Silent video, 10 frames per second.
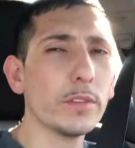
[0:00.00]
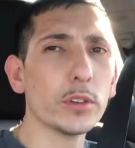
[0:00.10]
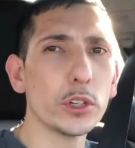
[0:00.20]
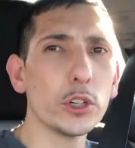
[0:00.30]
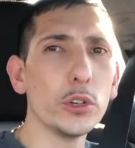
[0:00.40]

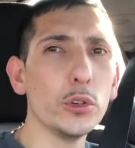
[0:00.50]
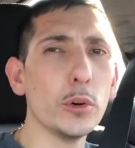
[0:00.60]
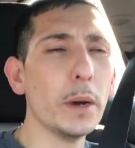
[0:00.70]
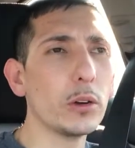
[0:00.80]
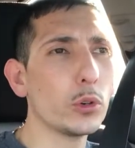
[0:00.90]
for
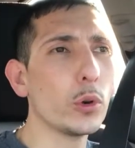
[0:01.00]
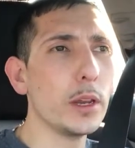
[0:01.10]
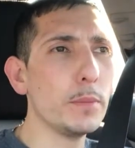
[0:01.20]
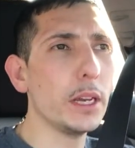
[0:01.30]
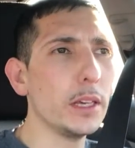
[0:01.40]
about
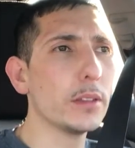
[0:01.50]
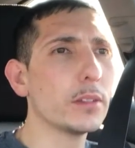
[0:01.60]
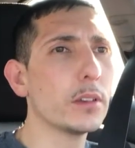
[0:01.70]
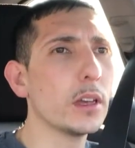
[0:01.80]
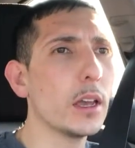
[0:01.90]
20
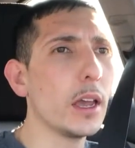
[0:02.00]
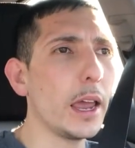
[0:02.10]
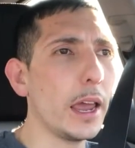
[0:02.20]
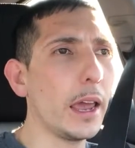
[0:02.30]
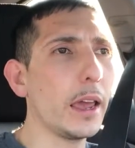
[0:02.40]
minutes,
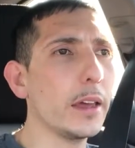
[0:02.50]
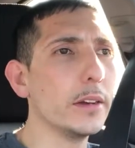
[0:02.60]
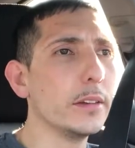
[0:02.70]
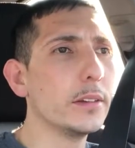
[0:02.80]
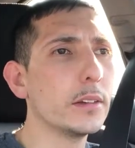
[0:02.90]

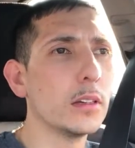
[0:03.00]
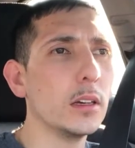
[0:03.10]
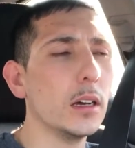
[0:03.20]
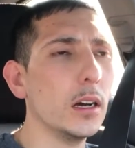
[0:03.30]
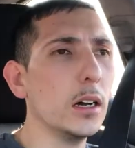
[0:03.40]
and
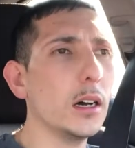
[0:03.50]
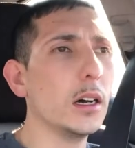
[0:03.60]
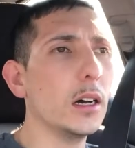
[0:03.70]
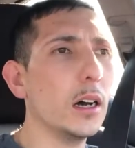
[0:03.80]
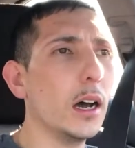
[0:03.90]

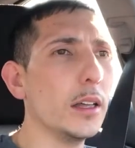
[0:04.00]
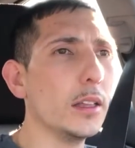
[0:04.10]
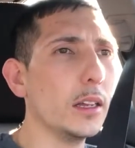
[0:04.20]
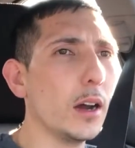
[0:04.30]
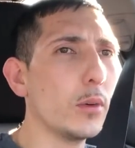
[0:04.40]

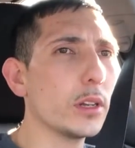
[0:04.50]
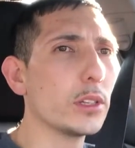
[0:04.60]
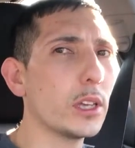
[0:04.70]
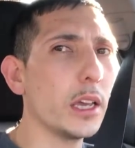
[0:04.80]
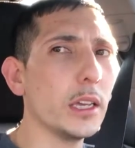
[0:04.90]
I want
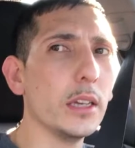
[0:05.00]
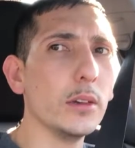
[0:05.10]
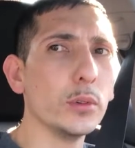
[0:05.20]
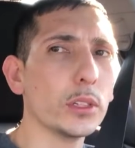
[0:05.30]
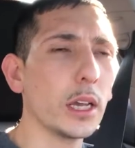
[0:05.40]
to say
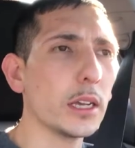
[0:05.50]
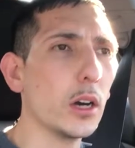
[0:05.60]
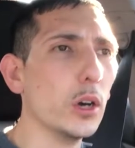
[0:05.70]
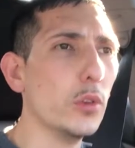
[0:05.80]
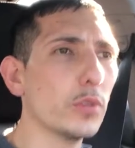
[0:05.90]
it was like
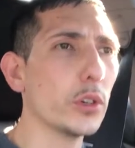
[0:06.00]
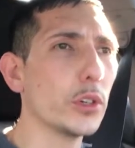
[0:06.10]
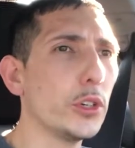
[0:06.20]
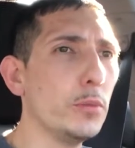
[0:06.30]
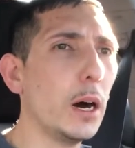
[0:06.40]
over
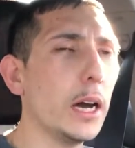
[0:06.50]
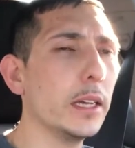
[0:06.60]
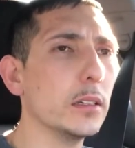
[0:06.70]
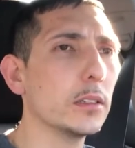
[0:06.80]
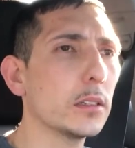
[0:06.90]
2
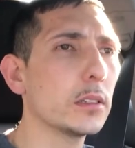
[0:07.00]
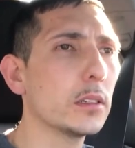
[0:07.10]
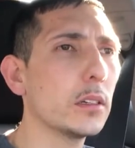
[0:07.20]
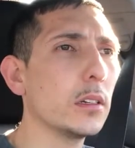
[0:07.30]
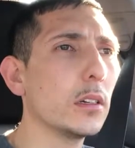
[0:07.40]
miles.
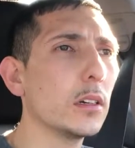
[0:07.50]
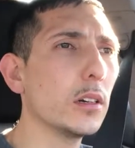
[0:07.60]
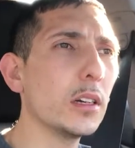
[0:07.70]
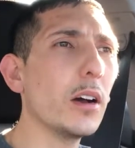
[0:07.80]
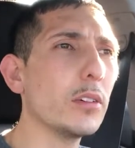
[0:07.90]

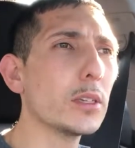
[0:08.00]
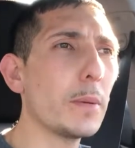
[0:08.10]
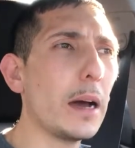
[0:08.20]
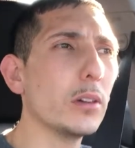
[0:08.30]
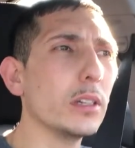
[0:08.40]
Or no,
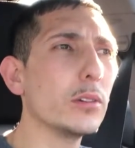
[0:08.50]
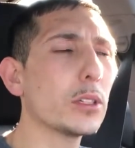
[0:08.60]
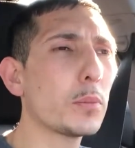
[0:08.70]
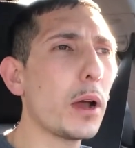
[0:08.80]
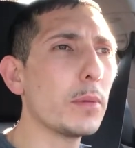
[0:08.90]
it
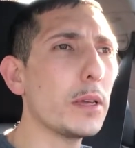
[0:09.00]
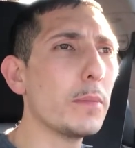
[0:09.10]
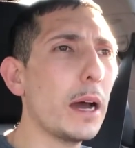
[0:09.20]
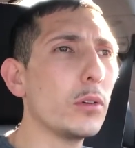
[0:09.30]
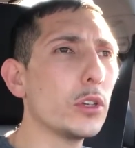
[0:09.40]
was probably
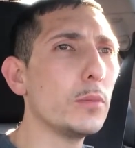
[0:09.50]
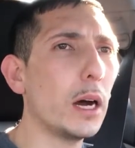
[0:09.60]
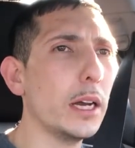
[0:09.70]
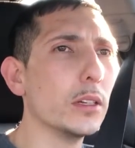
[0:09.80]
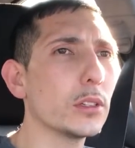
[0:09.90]
about 2
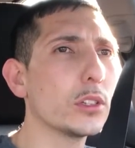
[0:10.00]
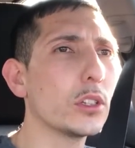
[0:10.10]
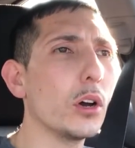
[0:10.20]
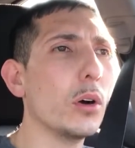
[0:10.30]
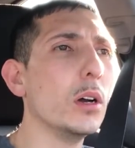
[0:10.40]
miles.
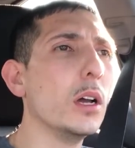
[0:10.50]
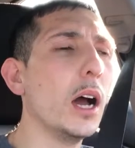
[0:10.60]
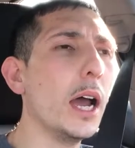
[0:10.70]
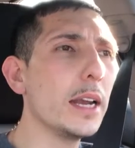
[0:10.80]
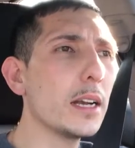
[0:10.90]
So
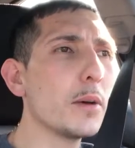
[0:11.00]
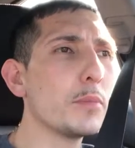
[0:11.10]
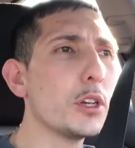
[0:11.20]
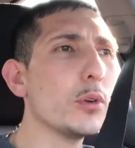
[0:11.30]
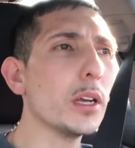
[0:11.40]
I ended
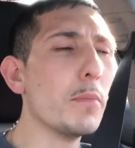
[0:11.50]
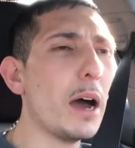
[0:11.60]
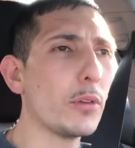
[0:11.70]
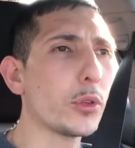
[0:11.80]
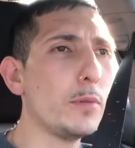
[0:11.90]
up doing
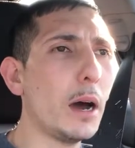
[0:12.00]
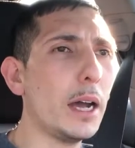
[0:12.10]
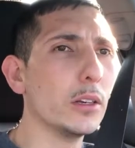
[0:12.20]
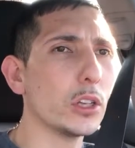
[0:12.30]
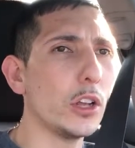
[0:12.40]
about 3
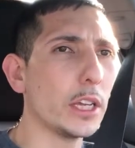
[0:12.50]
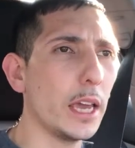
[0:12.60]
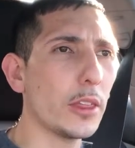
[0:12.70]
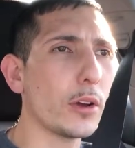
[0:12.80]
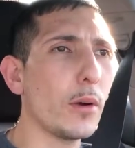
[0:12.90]
miles
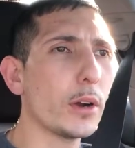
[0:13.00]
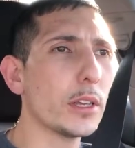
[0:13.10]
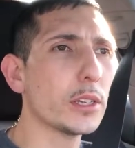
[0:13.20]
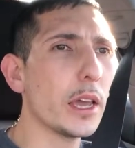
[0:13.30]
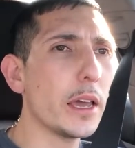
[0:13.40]
altogether, I want
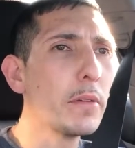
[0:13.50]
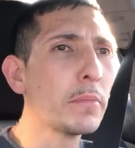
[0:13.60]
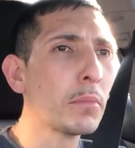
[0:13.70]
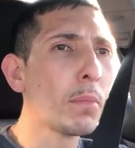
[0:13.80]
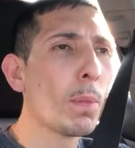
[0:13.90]
to say.
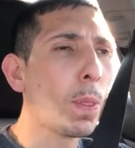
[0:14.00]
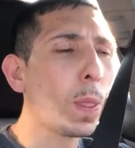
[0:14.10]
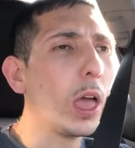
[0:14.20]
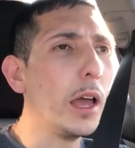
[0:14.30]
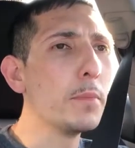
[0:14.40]

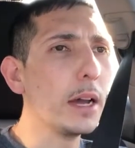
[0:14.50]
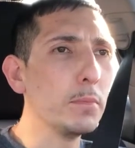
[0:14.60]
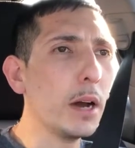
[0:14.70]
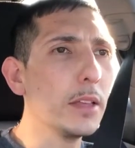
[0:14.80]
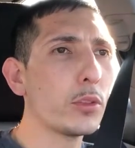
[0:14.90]
And my
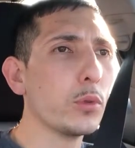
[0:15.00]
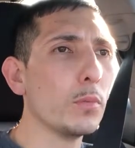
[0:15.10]
like